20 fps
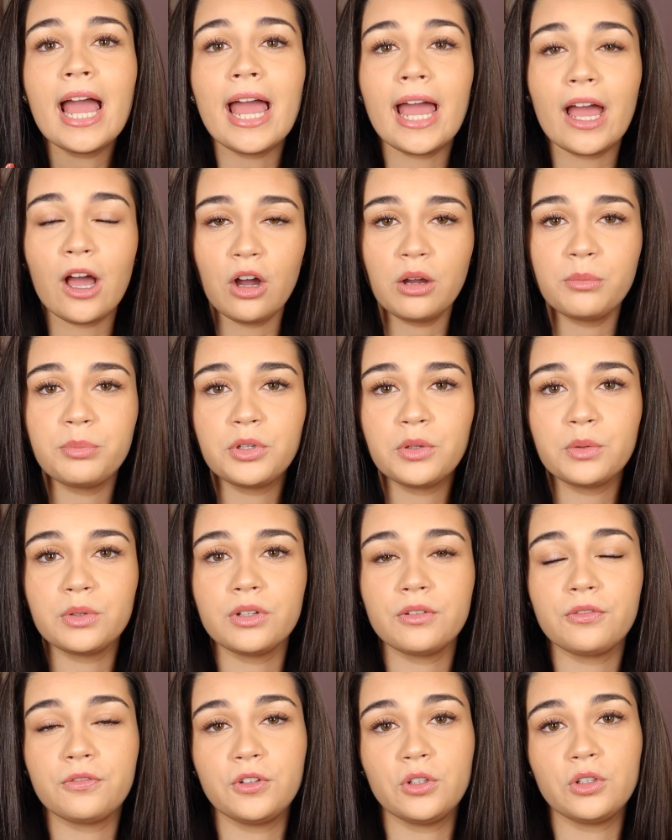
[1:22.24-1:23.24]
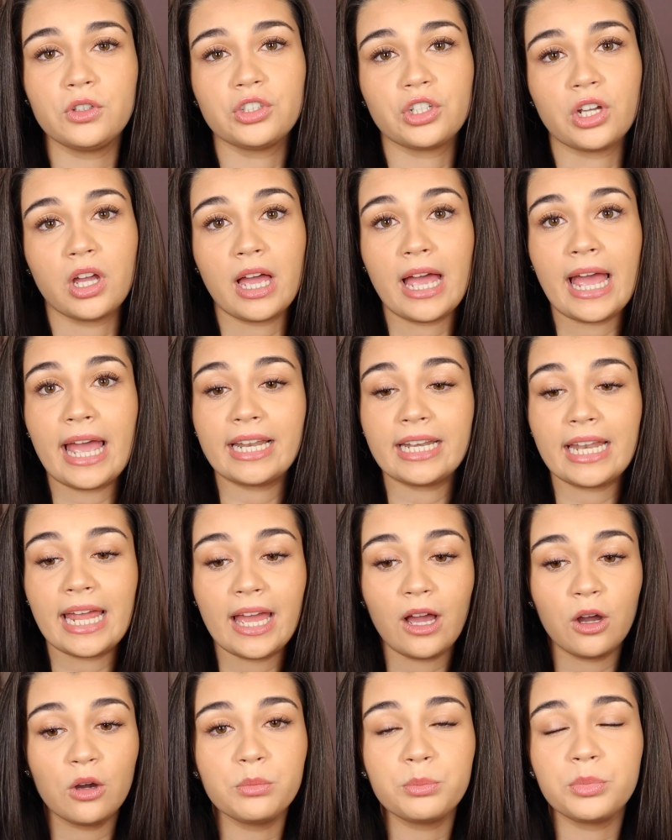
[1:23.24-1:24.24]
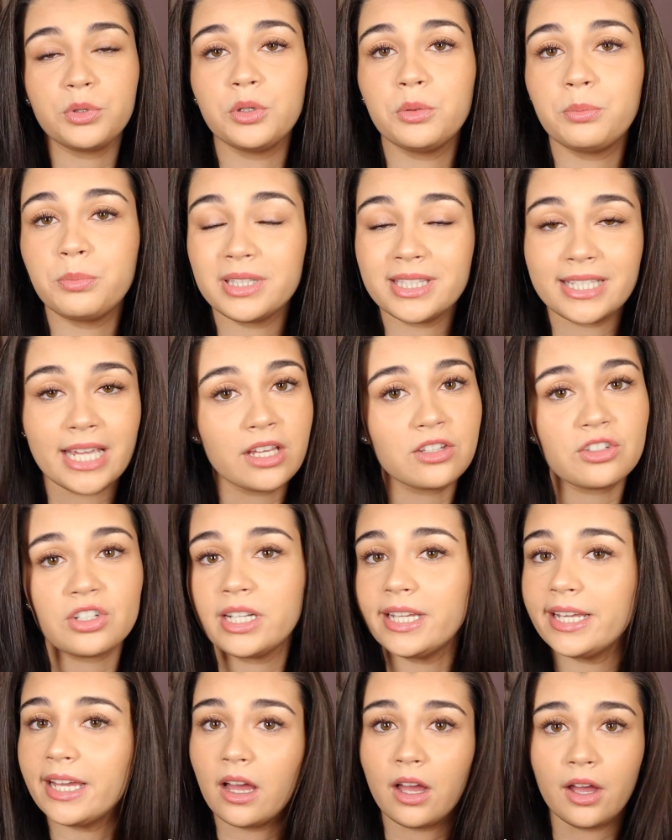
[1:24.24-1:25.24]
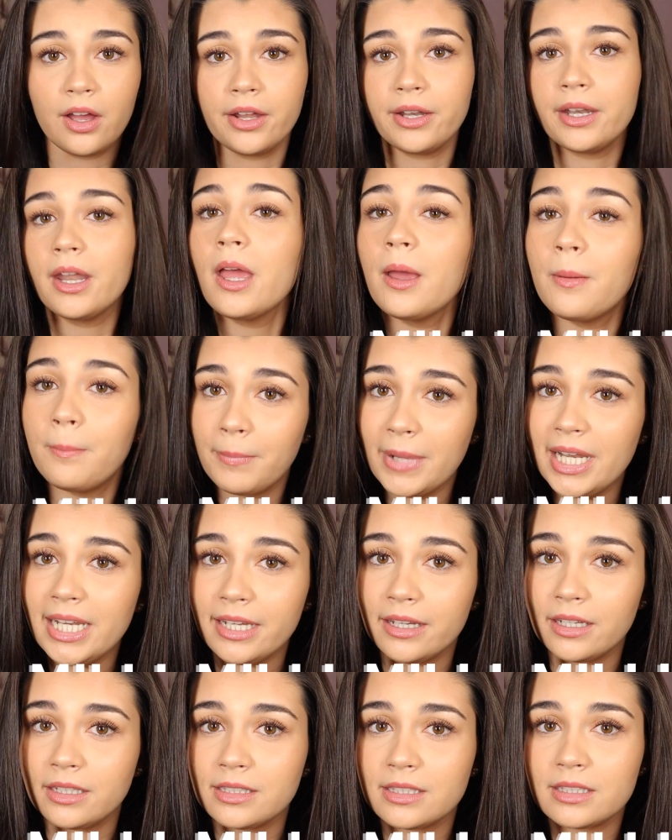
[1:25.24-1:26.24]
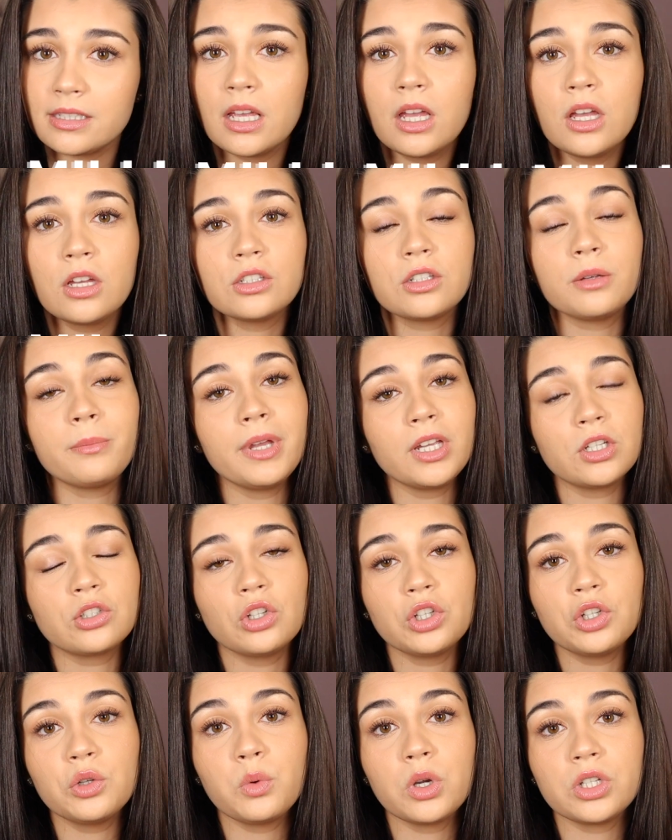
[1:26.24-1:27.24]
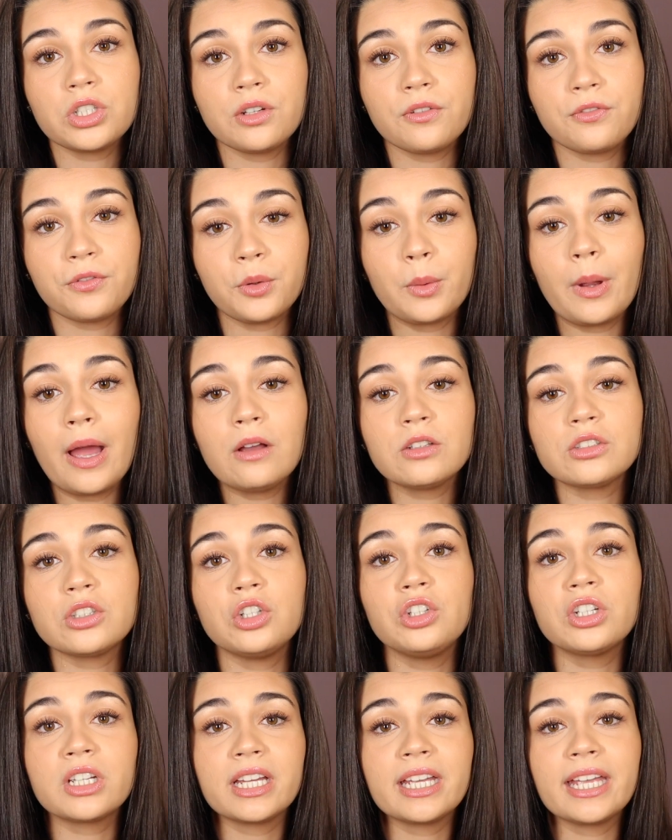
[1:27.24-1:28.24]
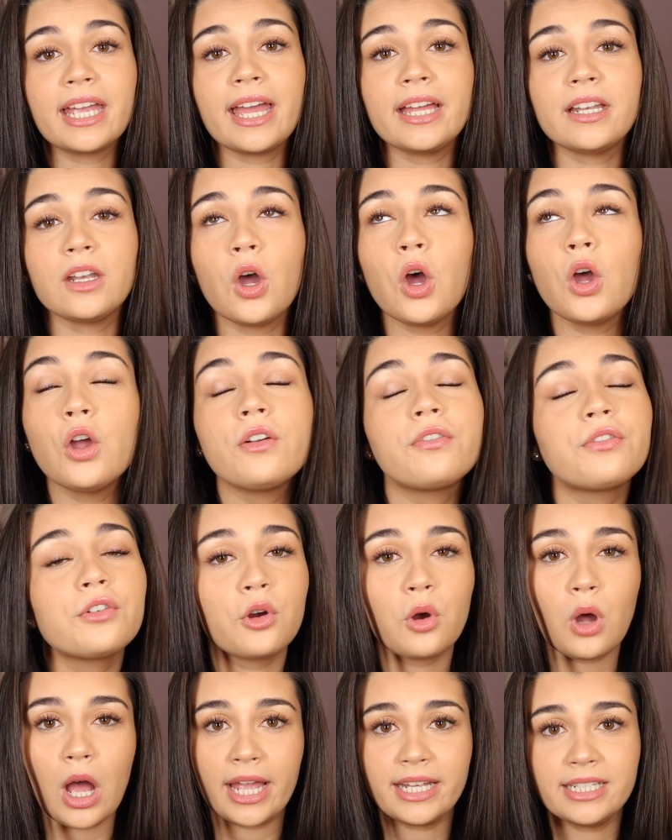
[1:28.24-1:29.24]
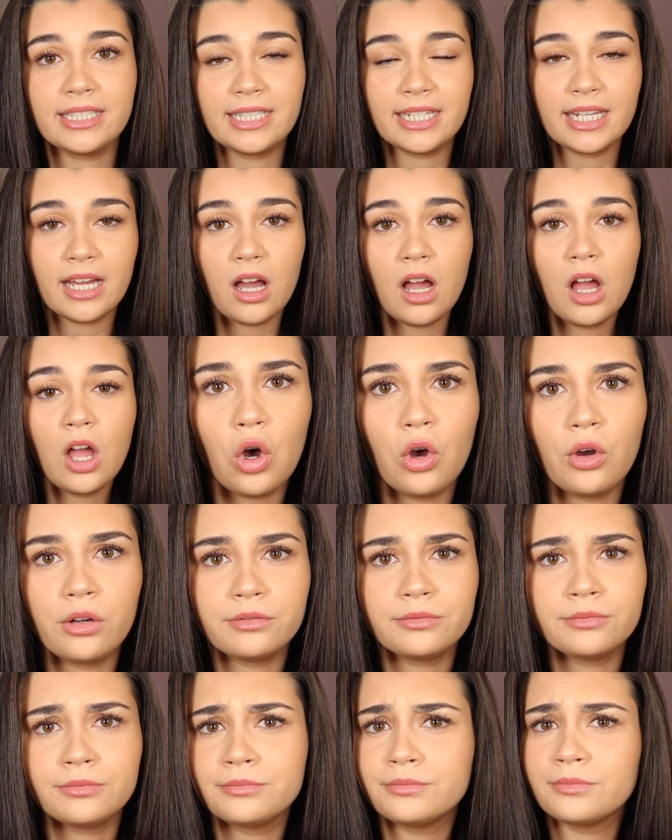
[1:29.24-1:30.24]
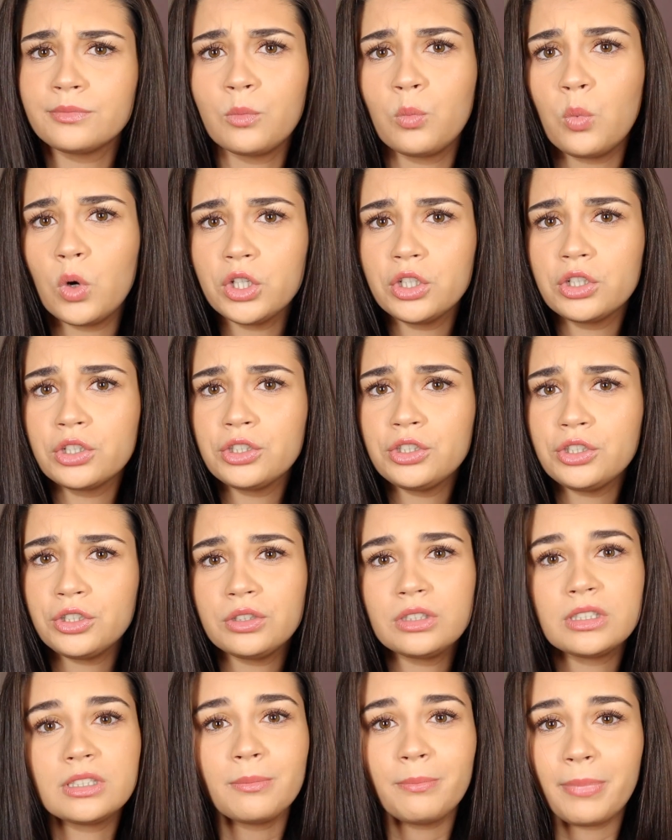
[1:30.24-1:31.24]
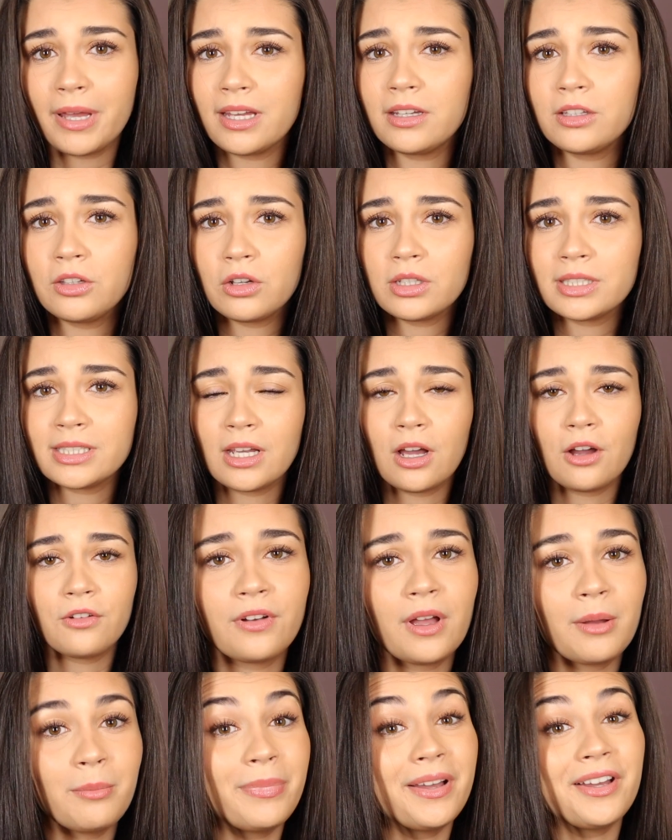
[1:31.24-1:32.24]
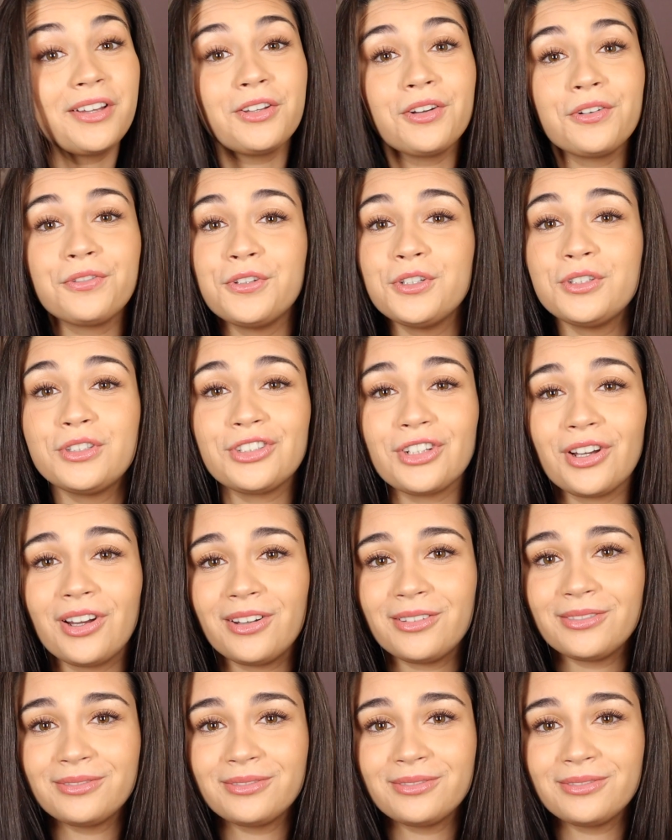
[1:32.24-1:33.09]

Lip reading: help you in the future and help you potentially earn millions. So make sure you watch it throughout so you can get an overall idea on what you could do to better yourself and better your future.